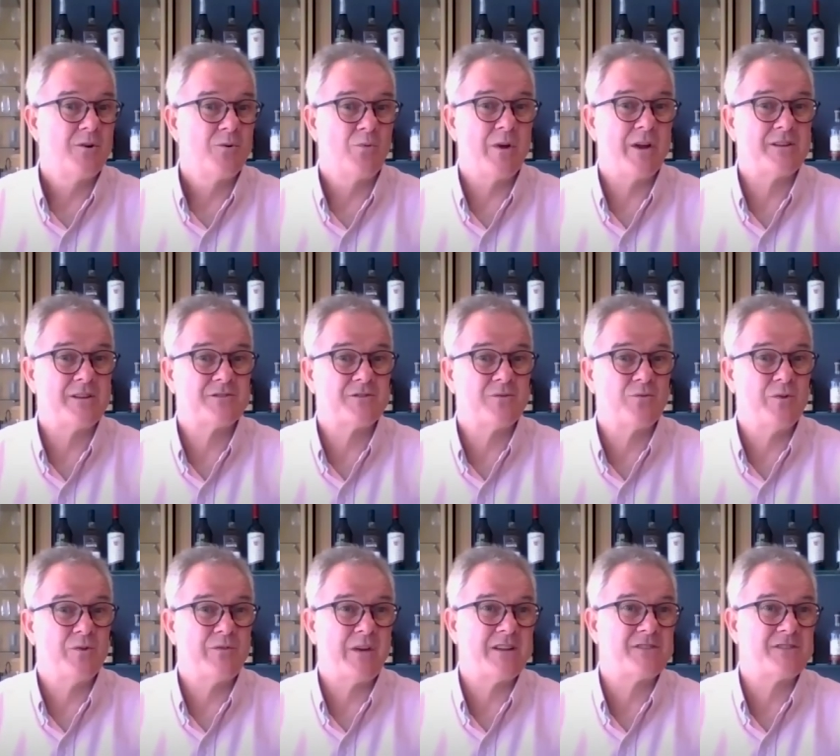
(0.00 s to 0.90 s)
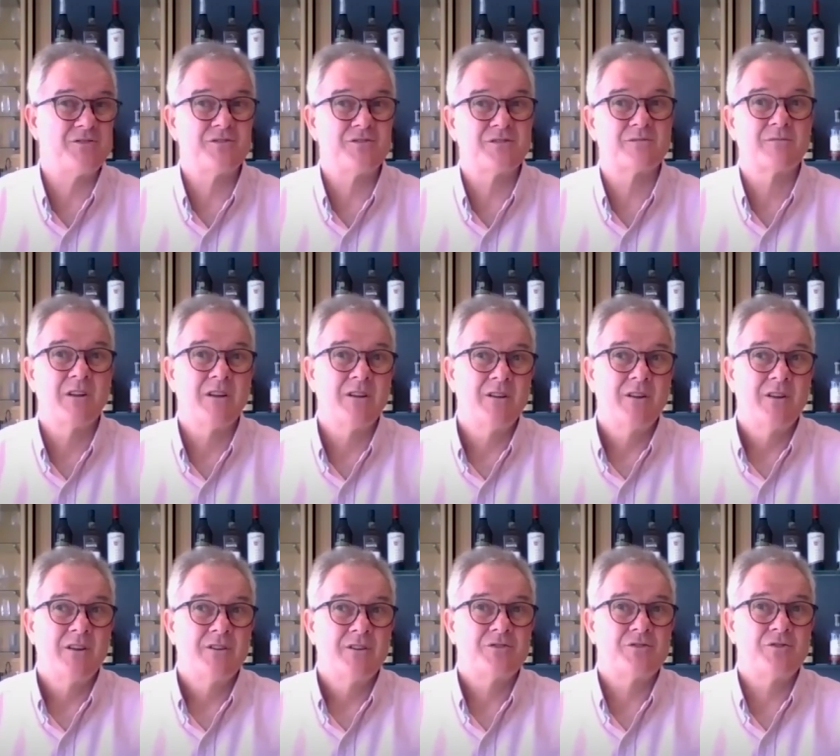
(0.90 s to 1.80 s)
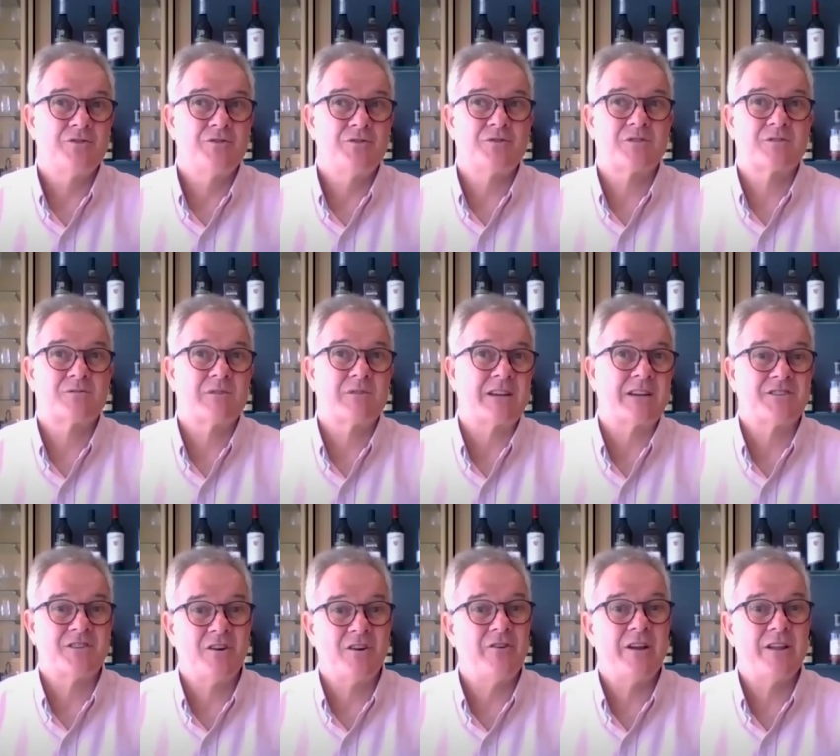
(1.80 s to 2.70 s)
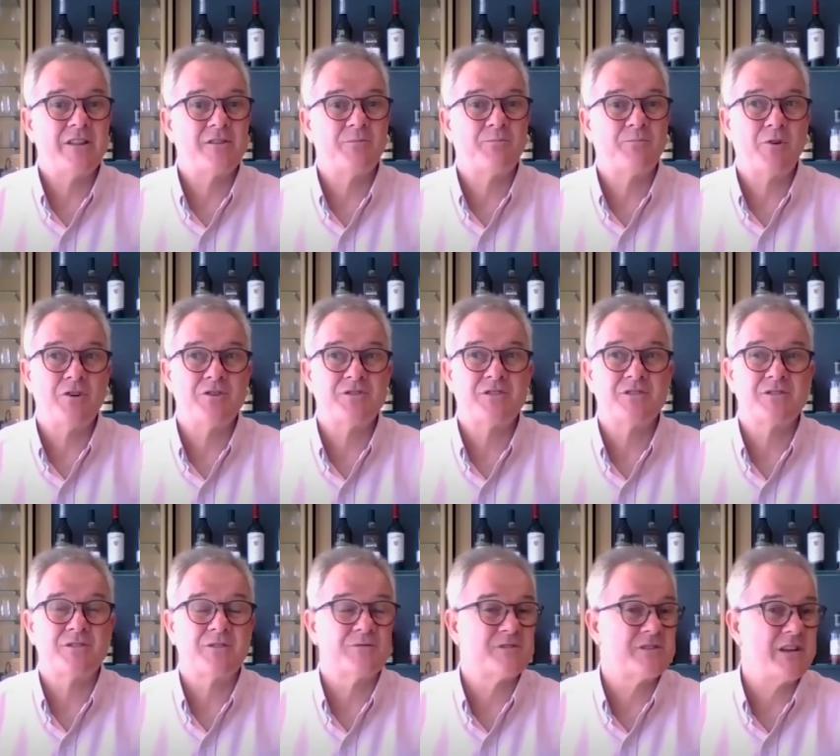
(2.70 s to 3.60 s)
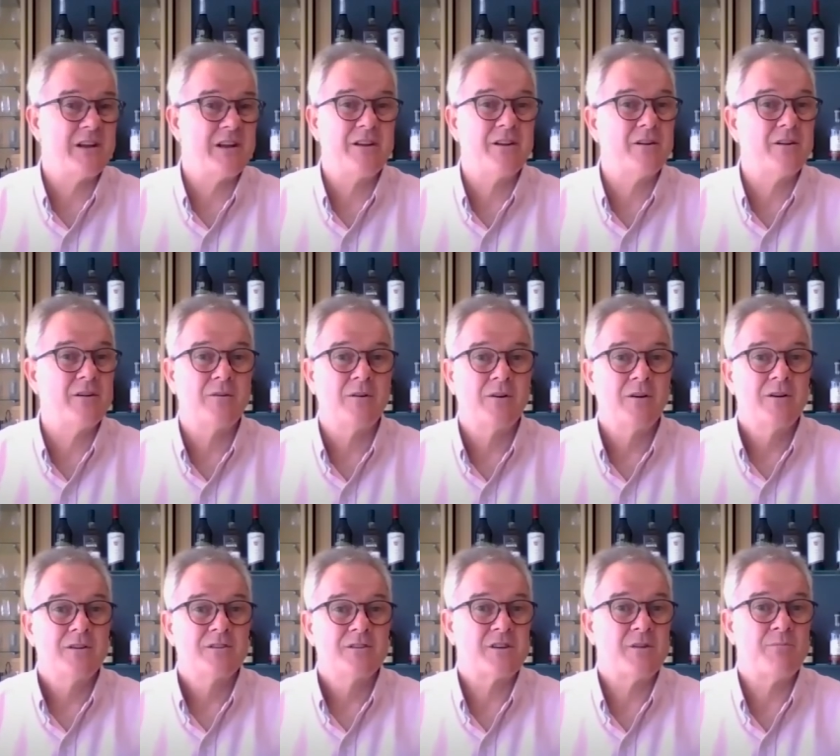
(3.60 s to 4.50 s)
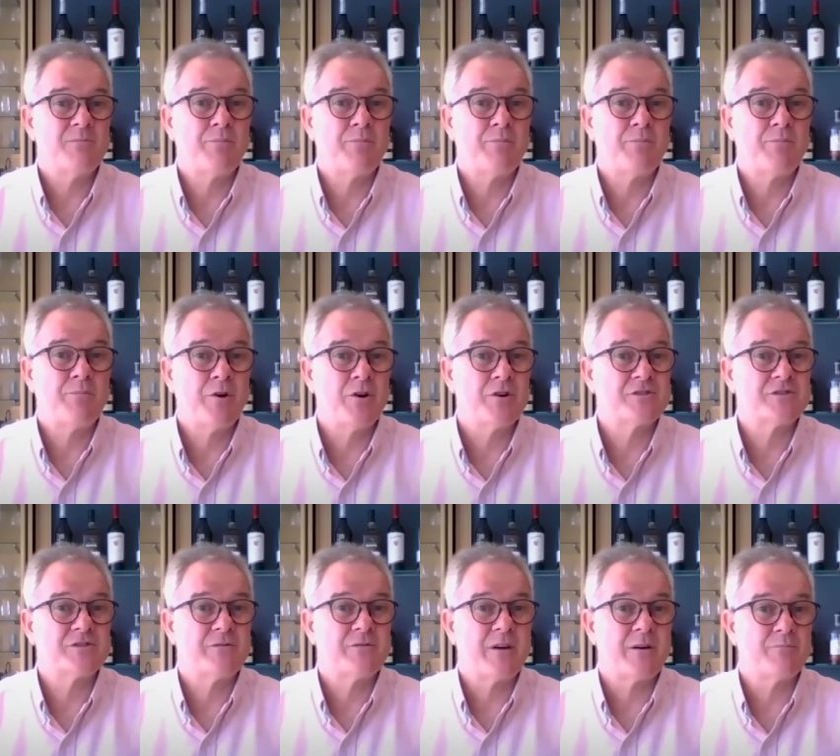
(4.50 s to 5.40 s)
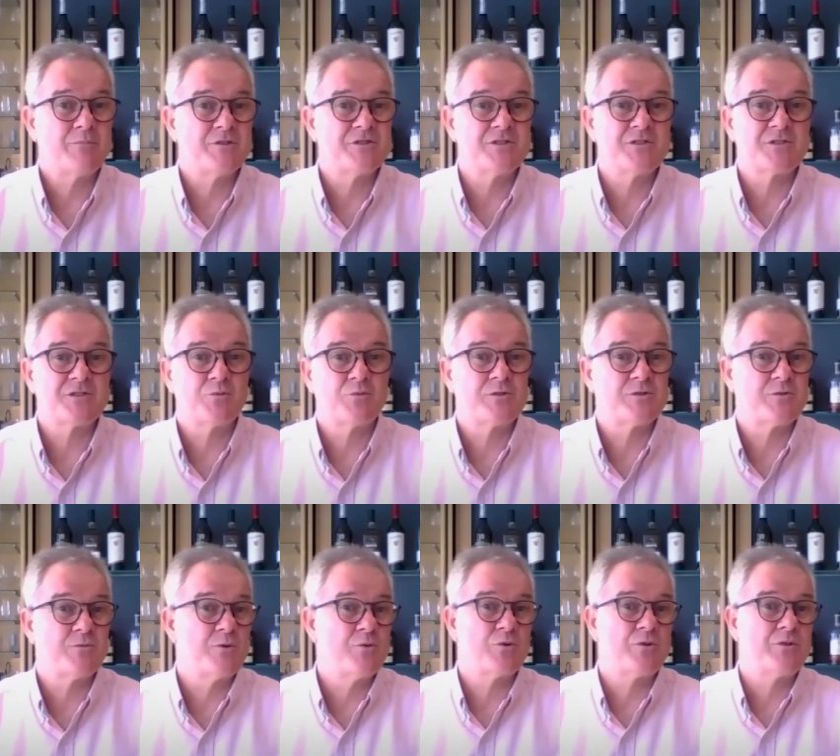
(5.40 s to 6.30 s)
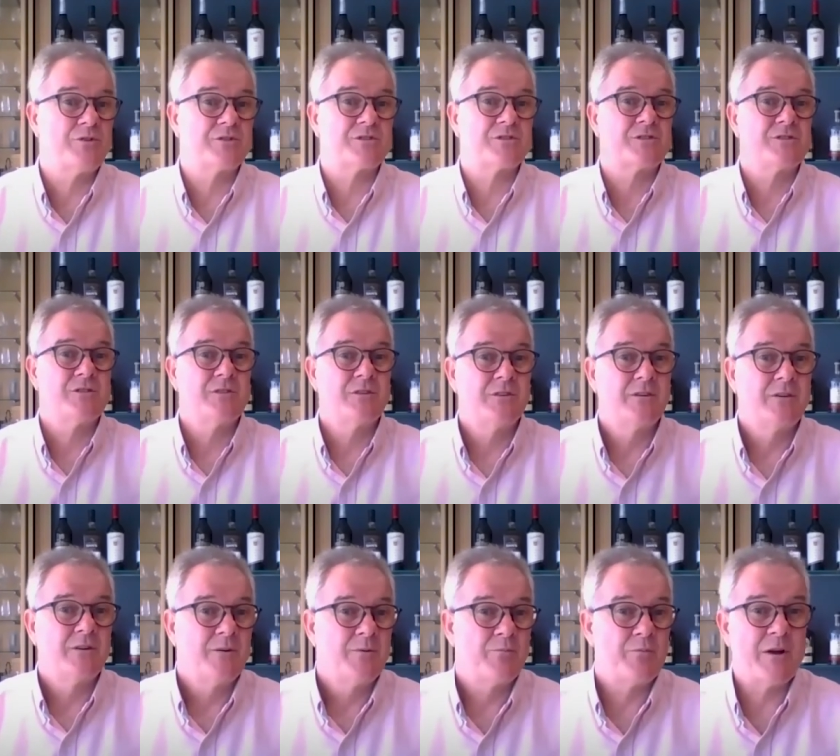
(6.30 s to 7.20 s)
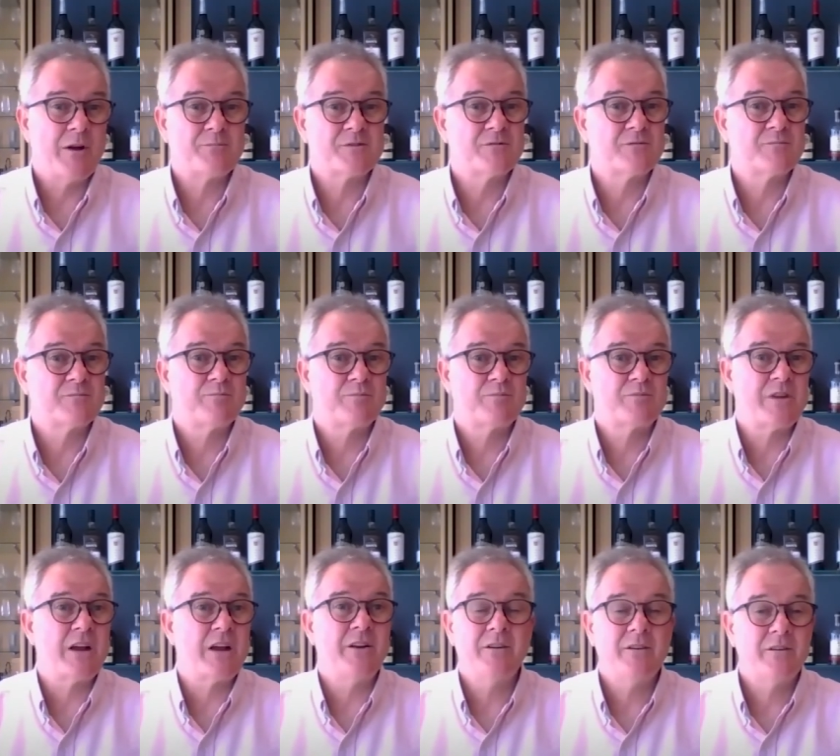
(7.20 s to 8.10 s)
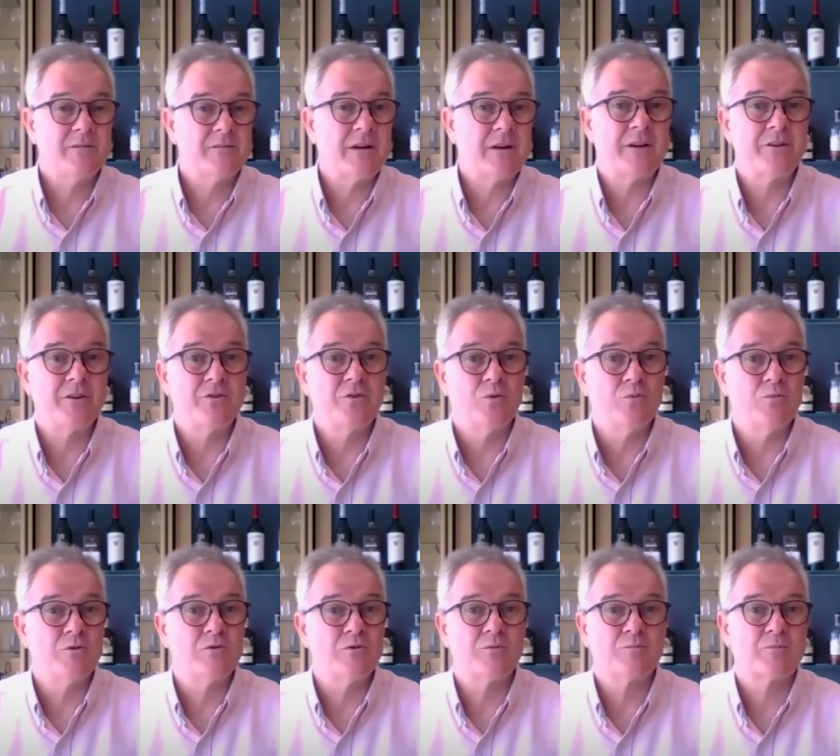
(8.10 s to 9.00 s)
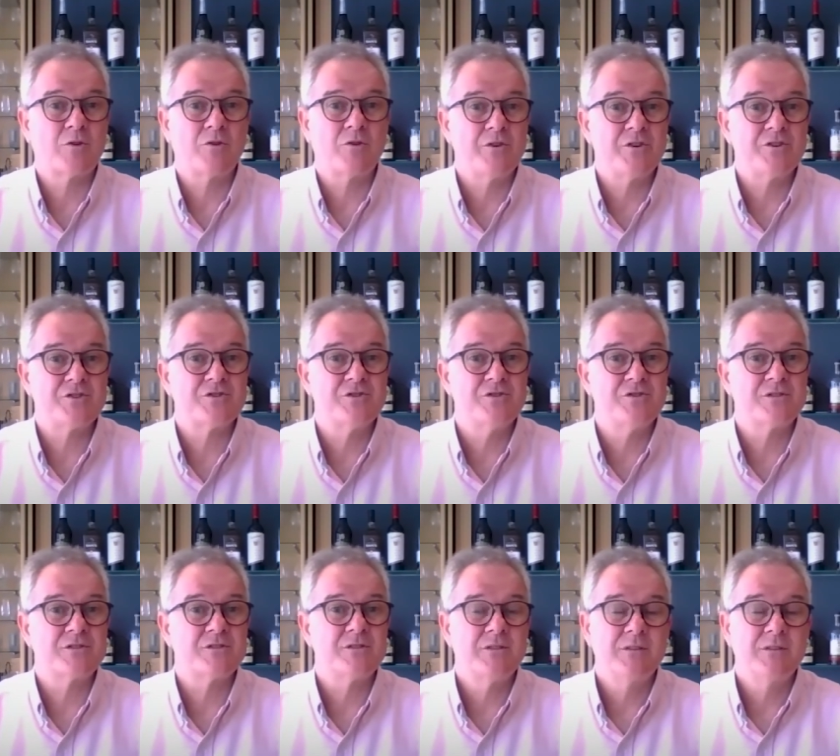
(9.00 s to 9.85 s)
We had, we've had to to accelerate the process of selling some parts of our business which we wouldn't perhaps have done under normal conditions